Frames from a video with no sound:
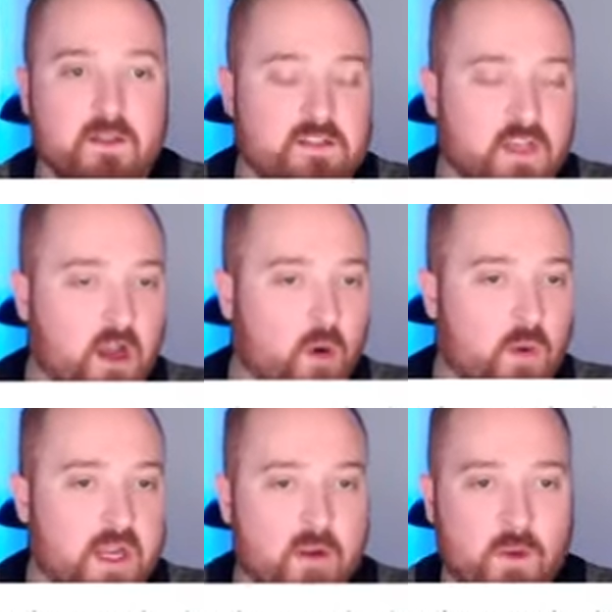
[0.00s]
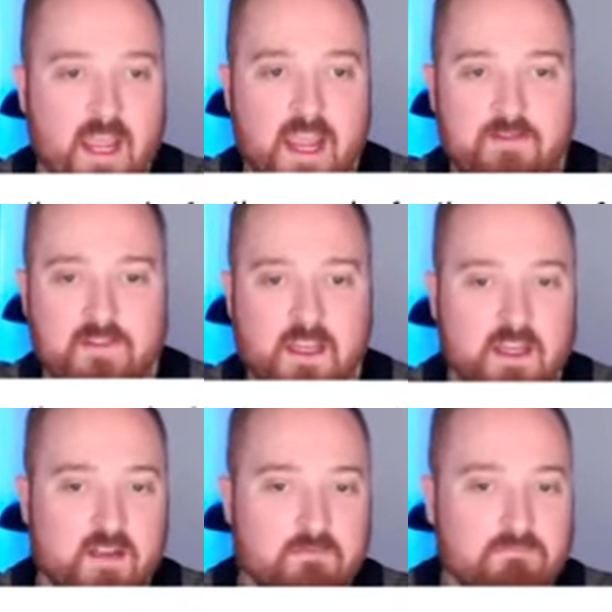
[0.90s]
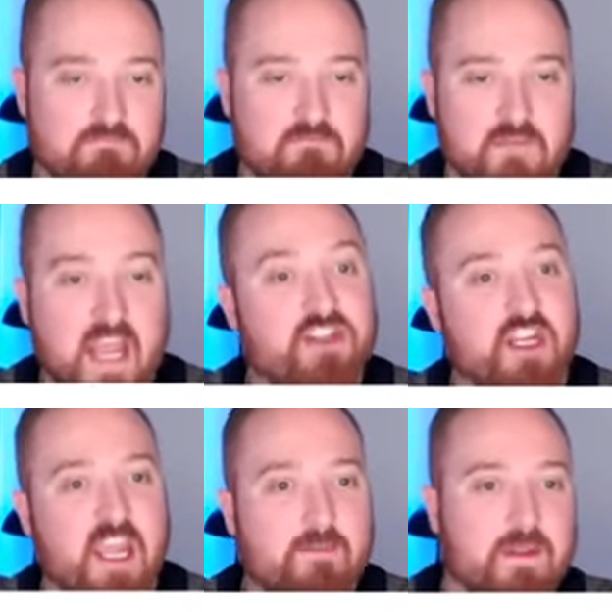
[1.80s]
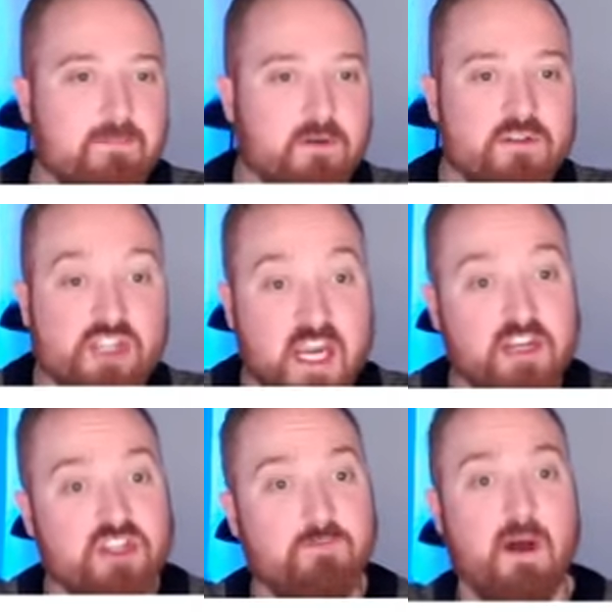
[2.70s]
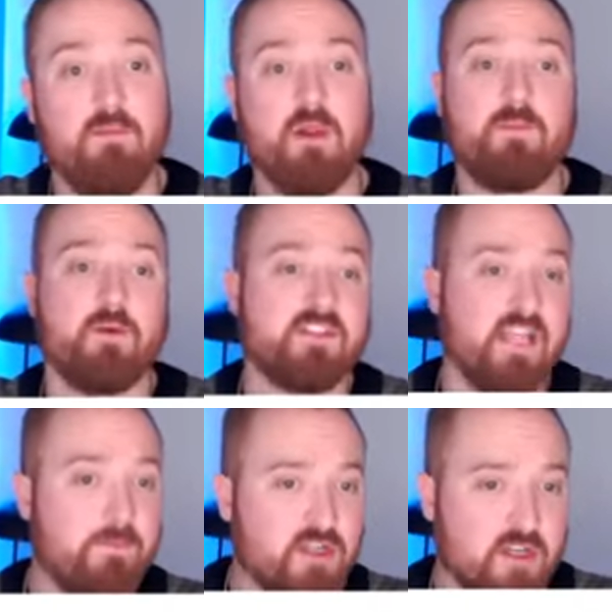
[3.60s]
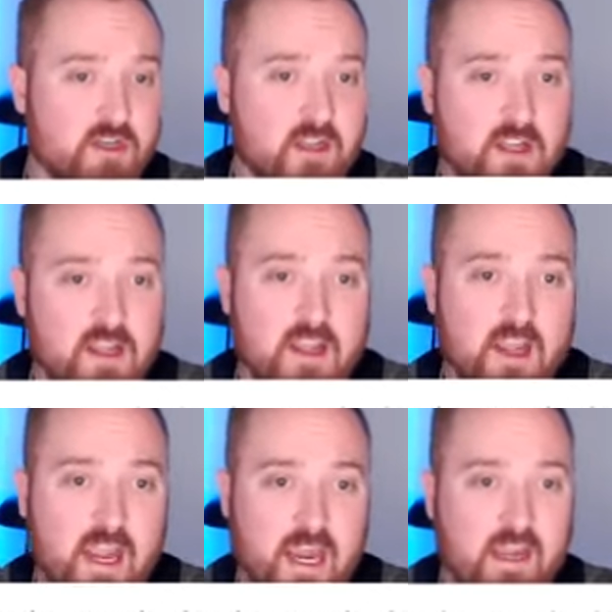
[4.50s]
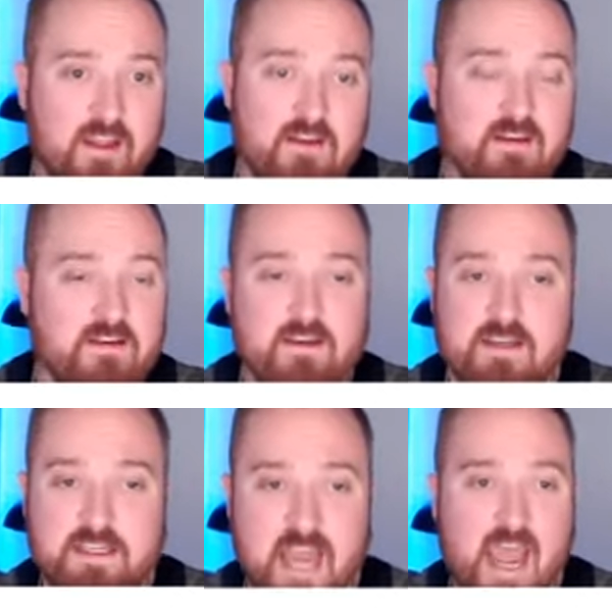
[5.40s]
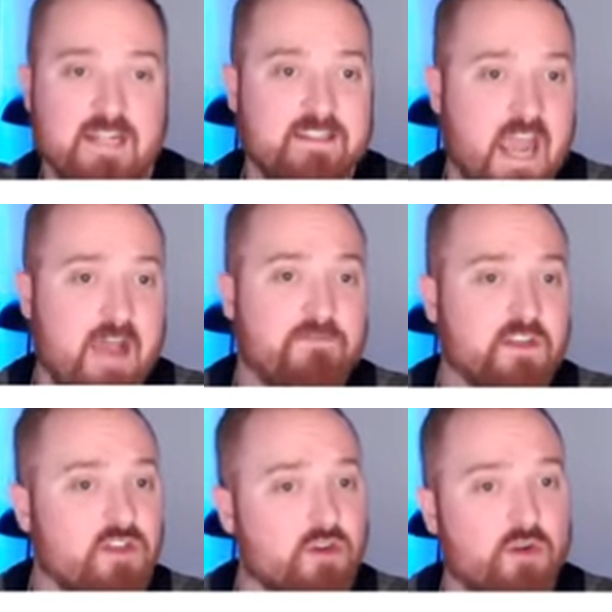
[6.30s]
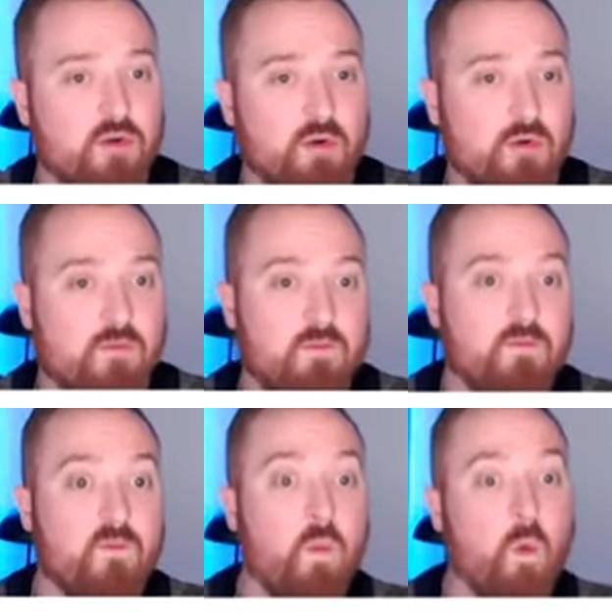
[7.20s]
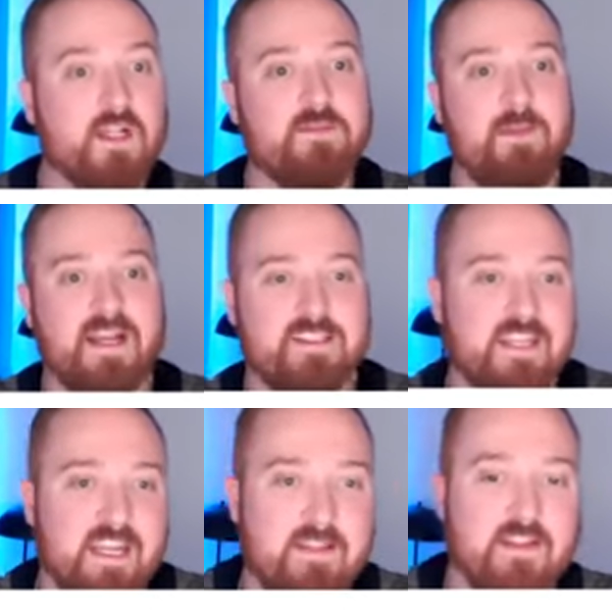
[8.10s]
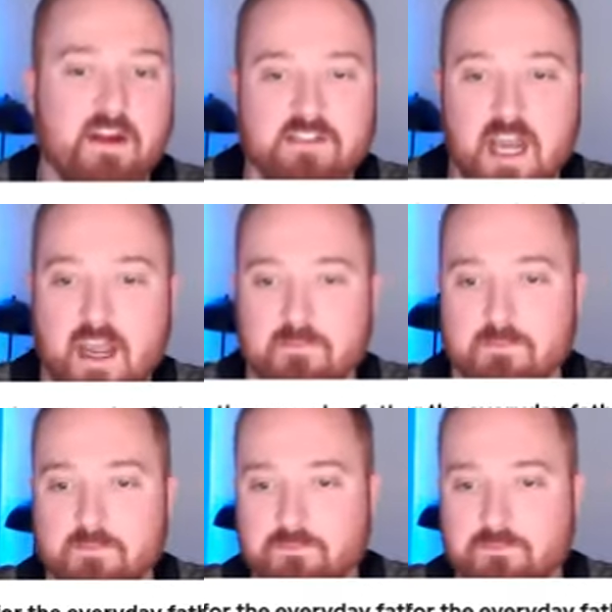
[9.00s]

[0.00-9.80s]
So we we have to educate people, change the public perception, and dads have to do what's best in their time.